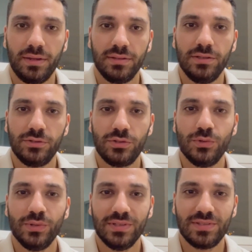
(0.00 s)
Dear
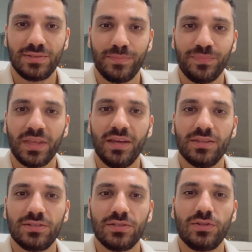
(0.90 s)
students,
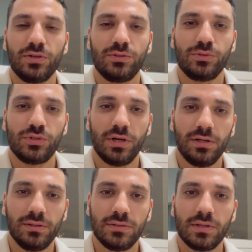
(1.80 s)
this is Dr.
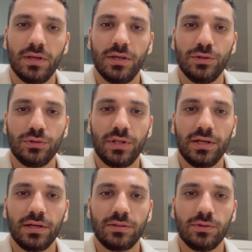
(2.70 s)
Charles, your
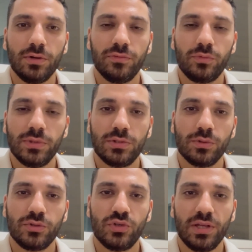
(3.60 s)
Director of
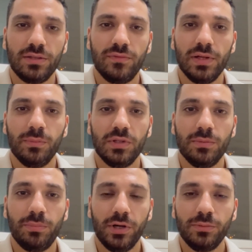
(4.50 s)
Research and Development
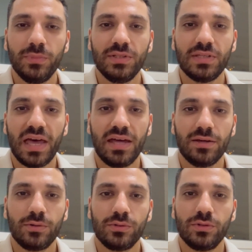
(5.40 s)
Department at
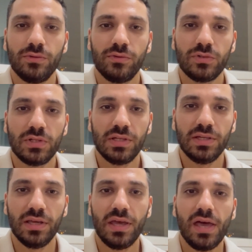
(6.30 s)
Accord University,
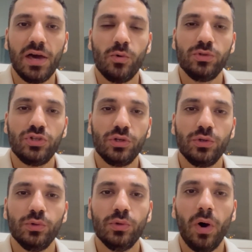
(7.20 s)
wishing
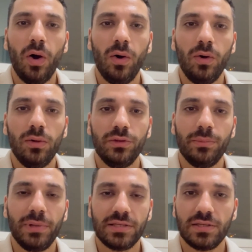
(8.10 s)
you all the
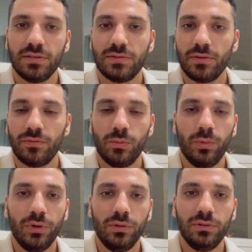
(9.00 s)
blessings of the
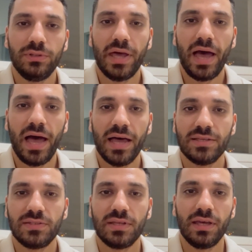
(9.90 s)
world
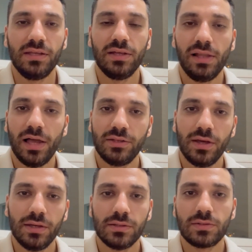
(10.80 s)
as Eid
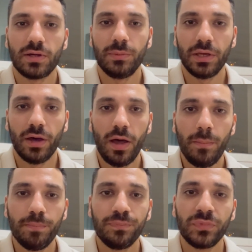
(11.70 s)
al-Adha is coming up.